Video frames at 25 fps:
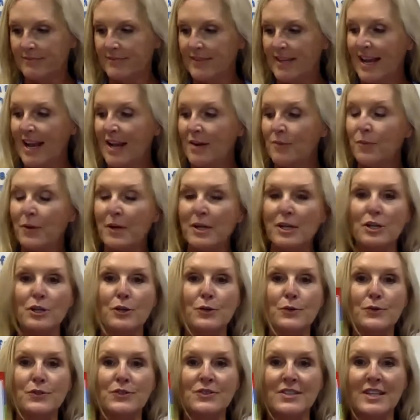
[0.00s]
And when you
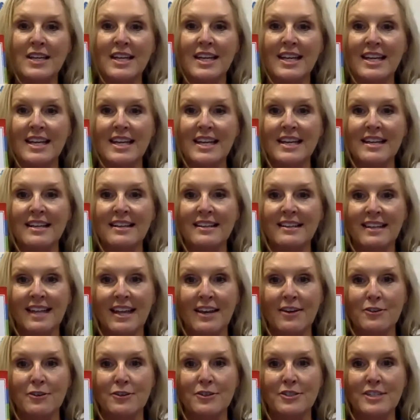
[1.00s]
see
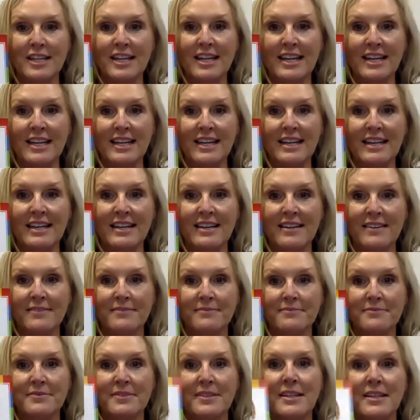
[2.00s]
letter D,
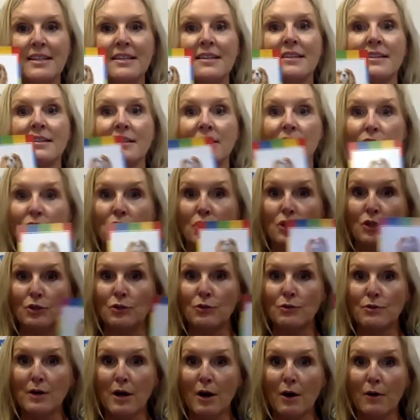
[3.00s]
you
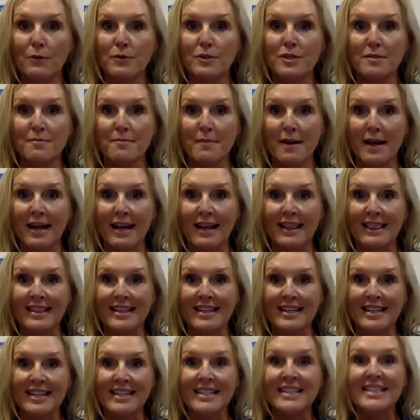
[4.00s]
know to make
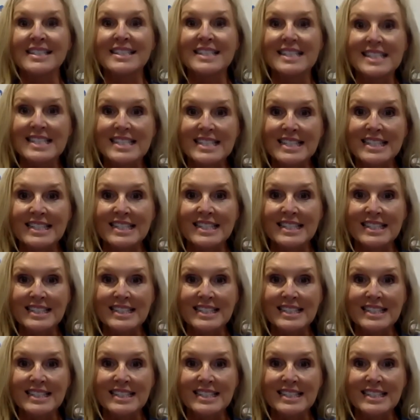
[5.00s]
the d